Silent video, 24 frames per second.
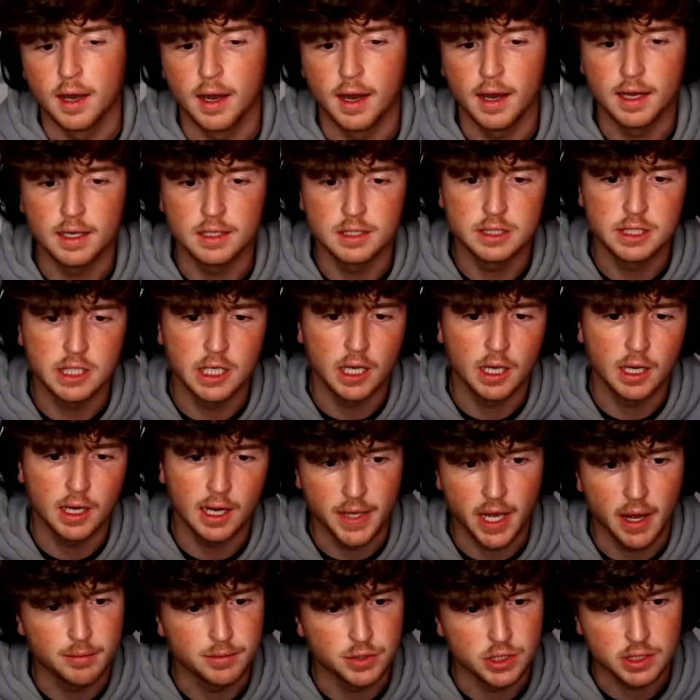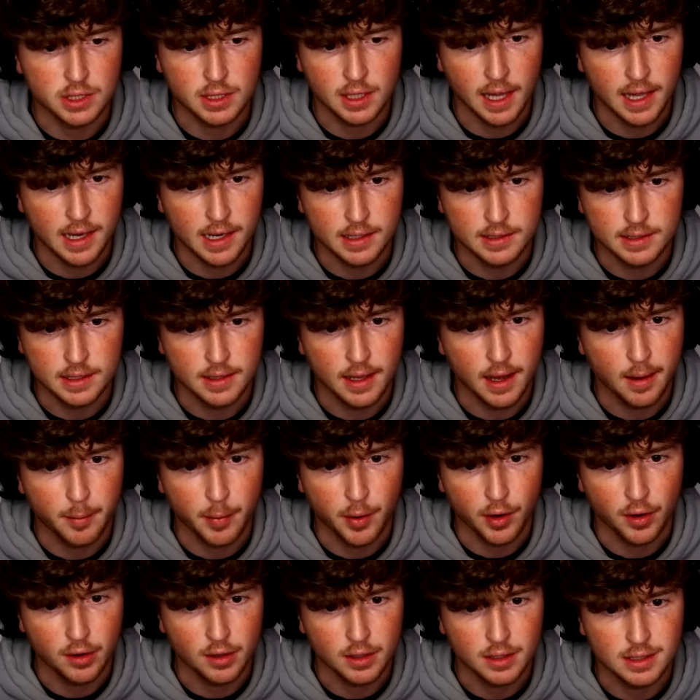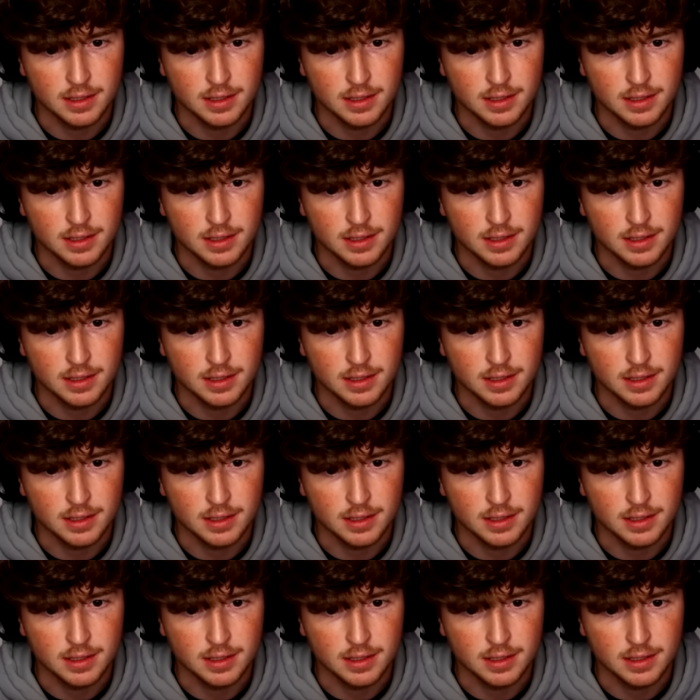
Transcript: Guys, I'm just glad I did that part